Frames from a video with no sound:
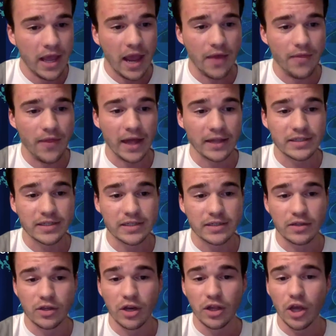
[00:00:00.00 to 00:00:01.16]
And
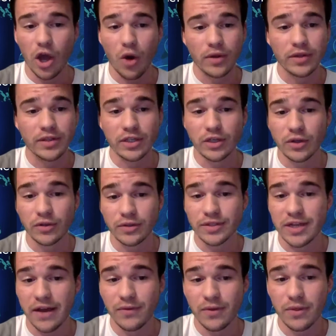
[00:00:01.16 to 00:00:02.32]
that's going to go until
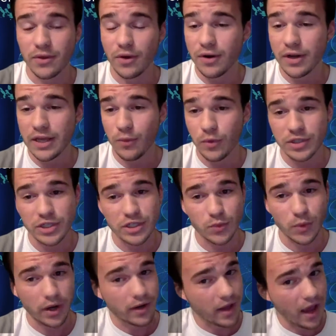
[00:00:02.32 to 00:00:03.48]
7:30, which is
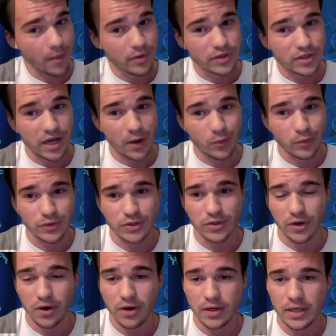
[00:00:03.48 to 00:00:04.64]
when Cabin Chat will
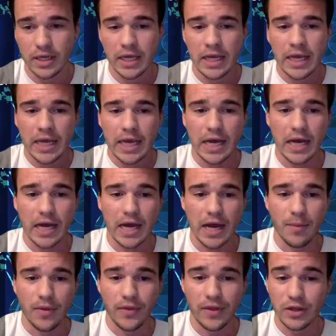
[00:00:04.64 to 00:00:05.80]
start.
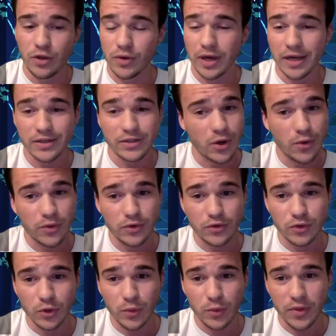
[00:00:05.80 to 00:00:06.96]
And then you guys know the
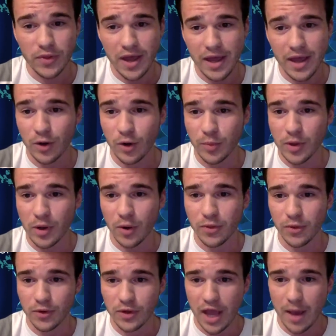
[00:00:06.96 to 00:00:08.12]
drill with that. It'll be our
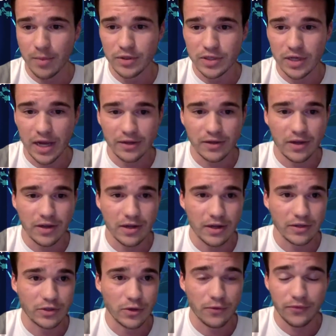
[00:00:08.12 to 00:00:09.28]
third Cabin Chat
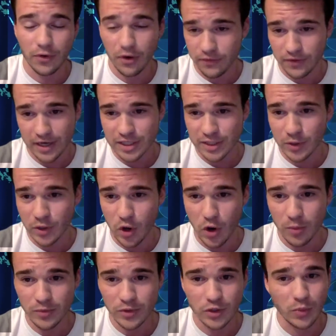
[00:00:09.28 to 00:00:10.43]
so far of Kesem at
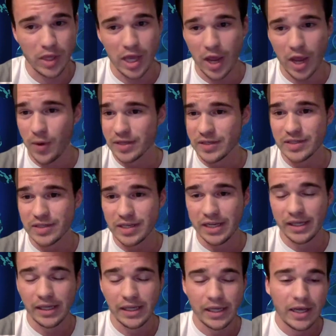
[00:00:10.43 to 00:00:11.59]
Home. So we can't wait to
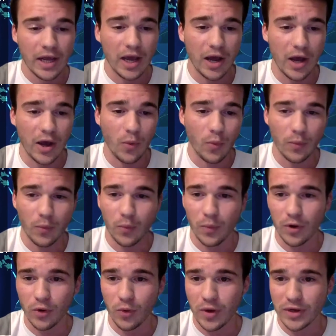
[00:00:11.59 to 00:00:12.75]
see what
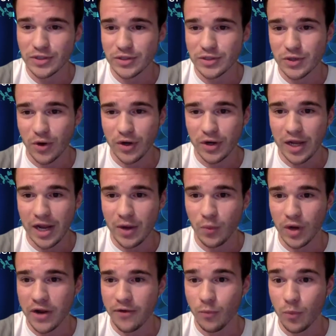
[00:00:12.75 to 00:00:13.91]
our questions are tonight and
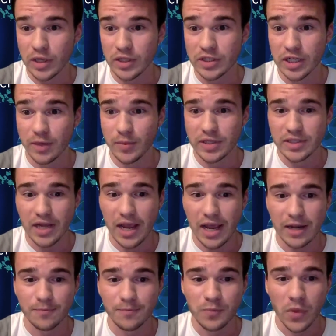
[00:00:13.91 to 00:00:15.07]
what everybody's going to be
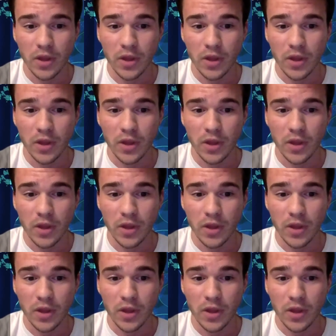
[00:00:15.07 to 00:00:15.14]
saying.